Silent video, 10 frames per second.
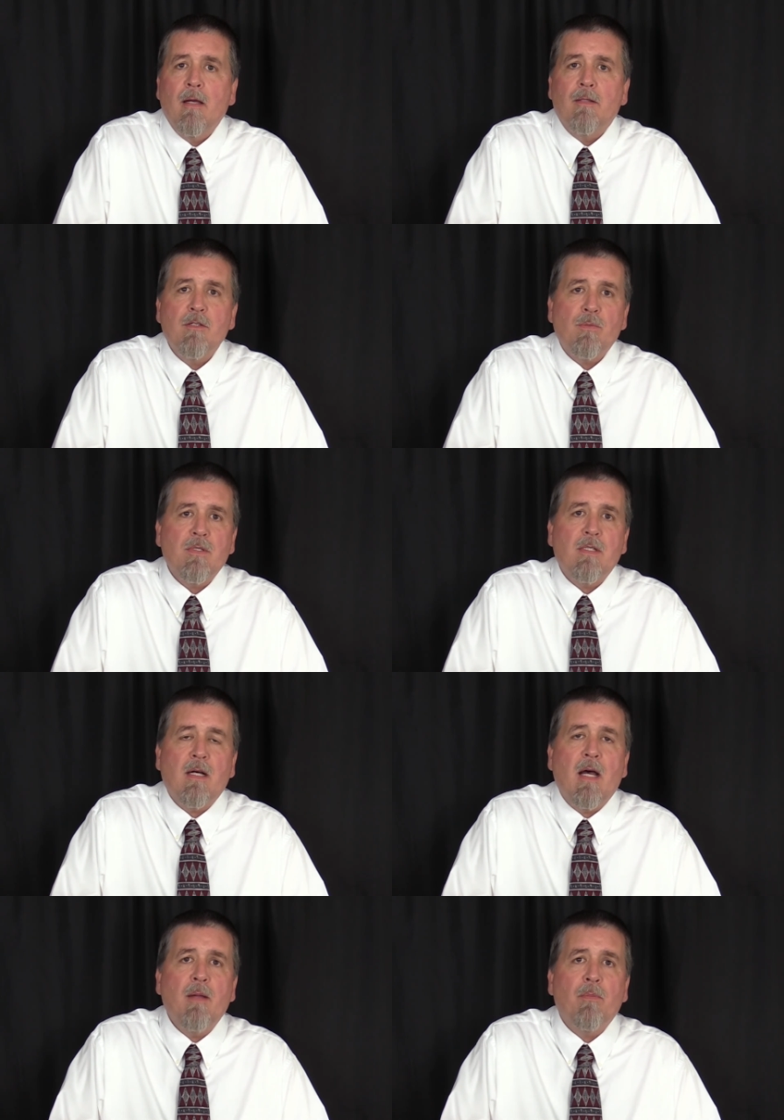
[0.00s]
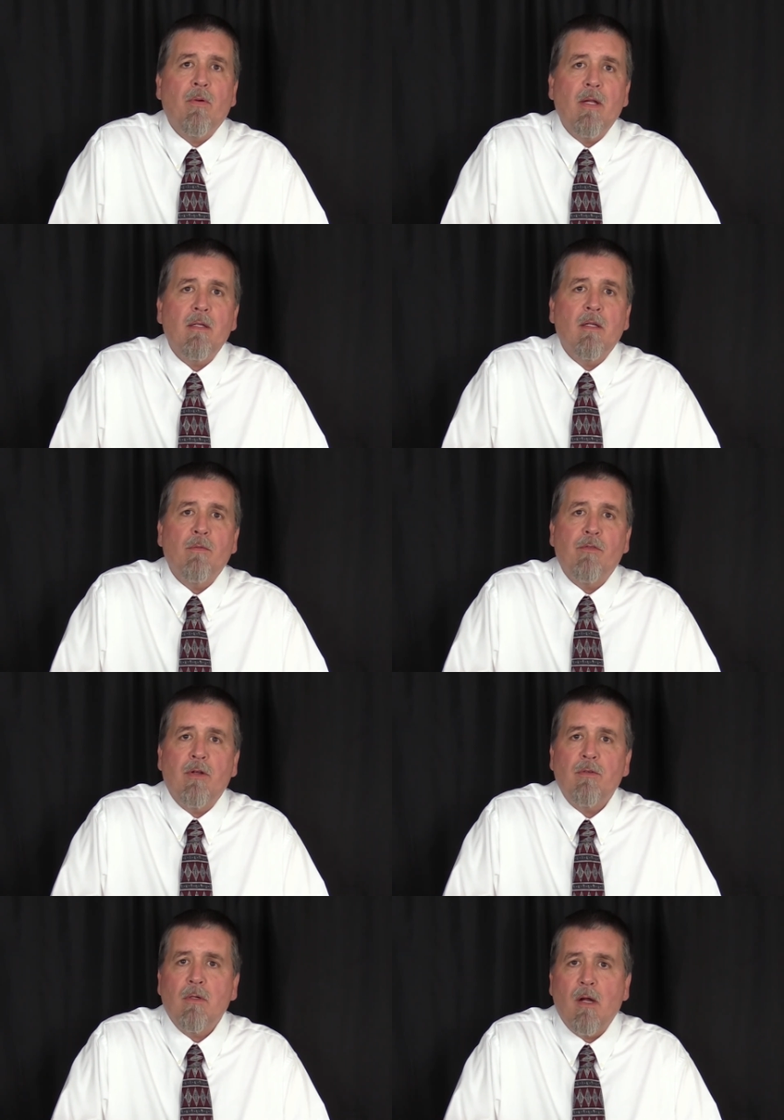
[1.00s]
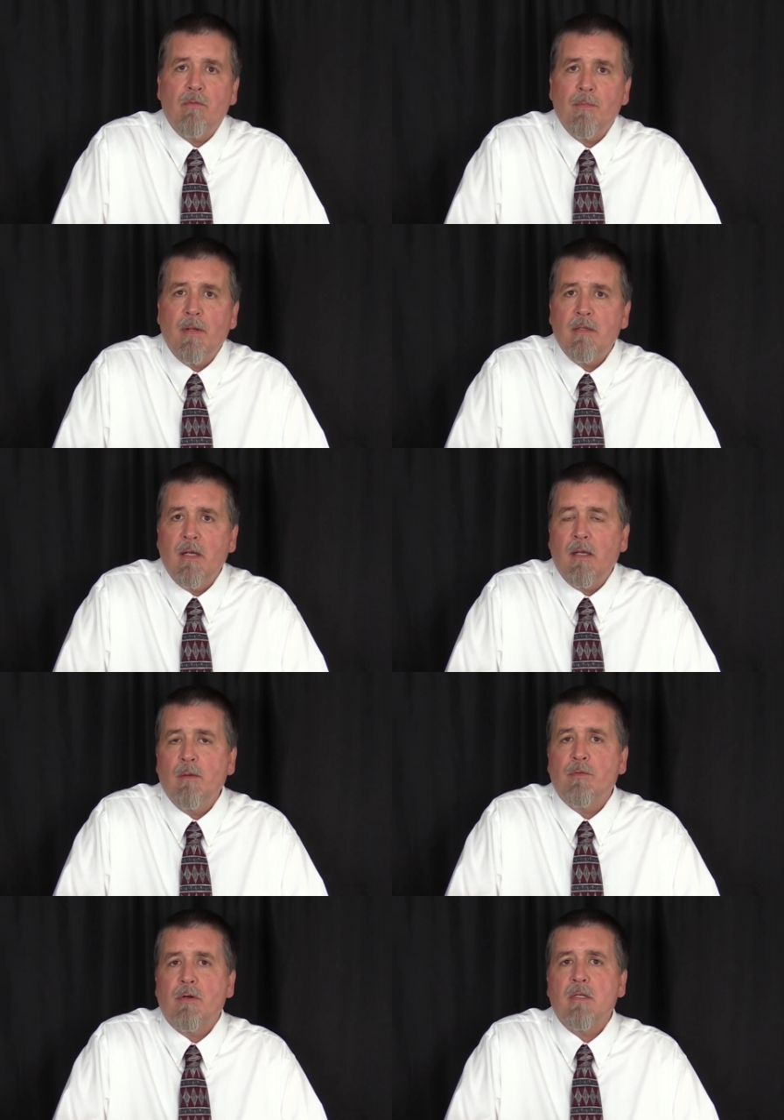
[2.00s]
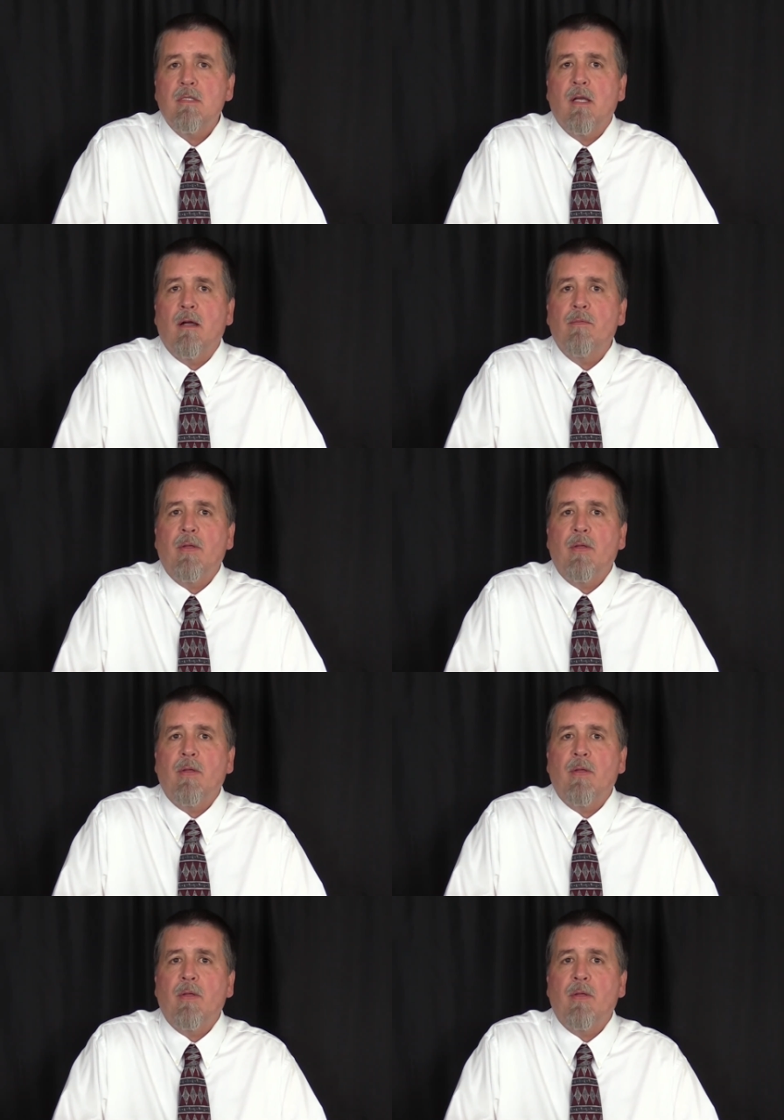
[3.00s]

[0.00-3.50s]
This was the high point in the federal government taking for itself